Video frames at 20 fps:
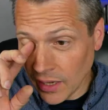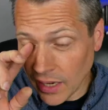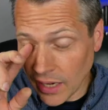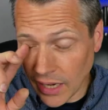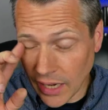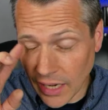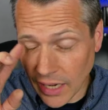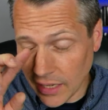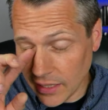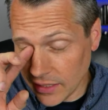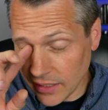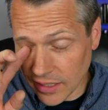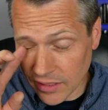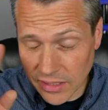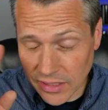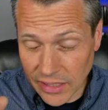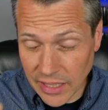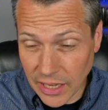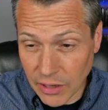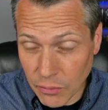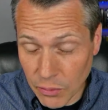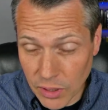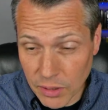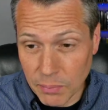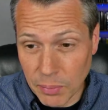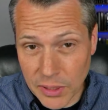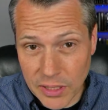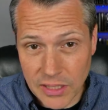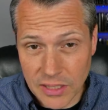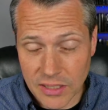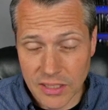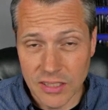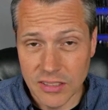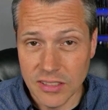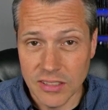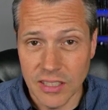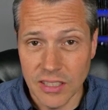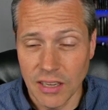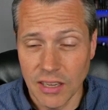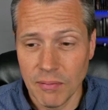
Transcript: and does a lot of work, but this is an